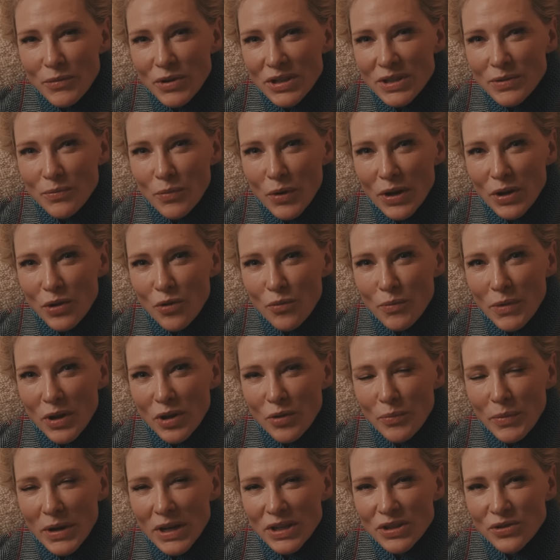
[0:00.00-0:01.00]
reason why your
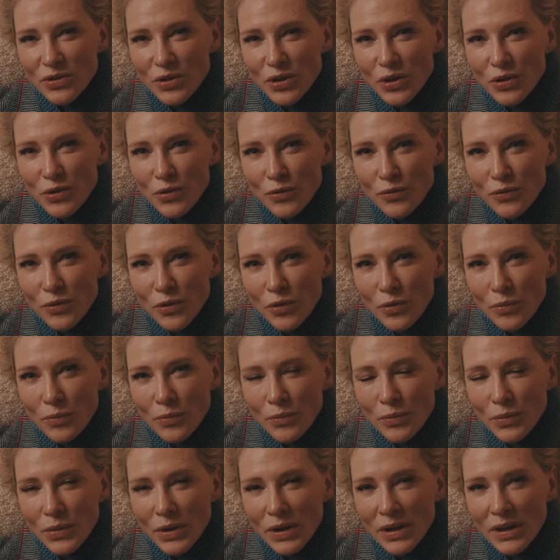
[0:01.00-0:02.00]
mother made you a uniform.